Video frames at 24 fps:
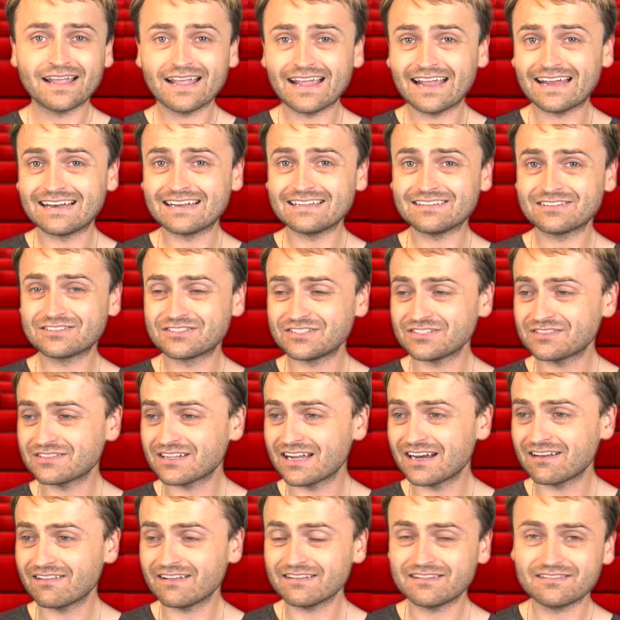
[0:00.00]
And it's just
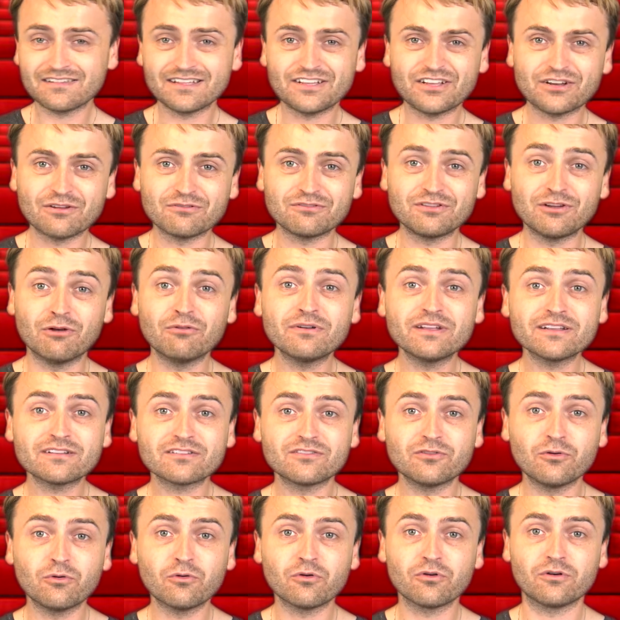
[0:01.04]
kind of like saying, don't
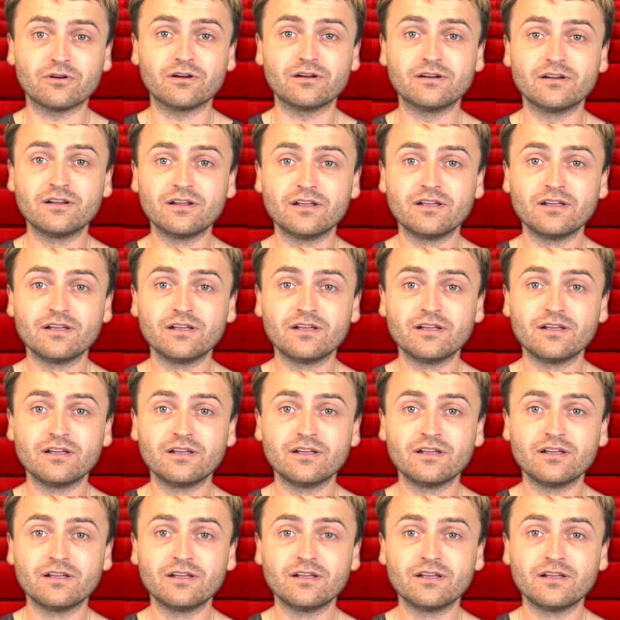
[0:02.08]
ignore